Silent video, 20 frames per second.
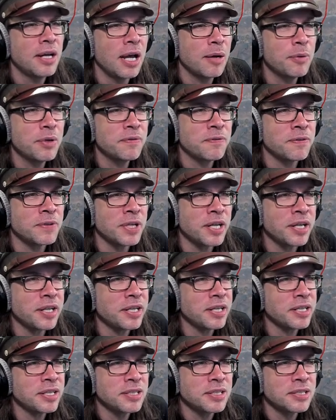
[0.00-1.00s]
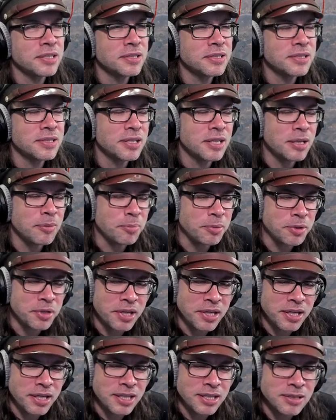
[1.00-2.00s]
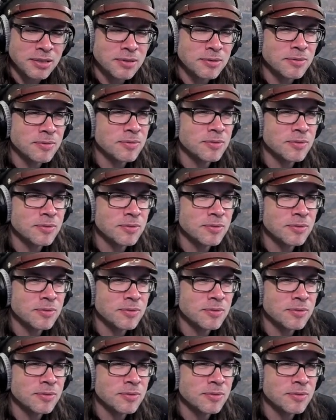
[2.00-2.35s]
I went flying in a plane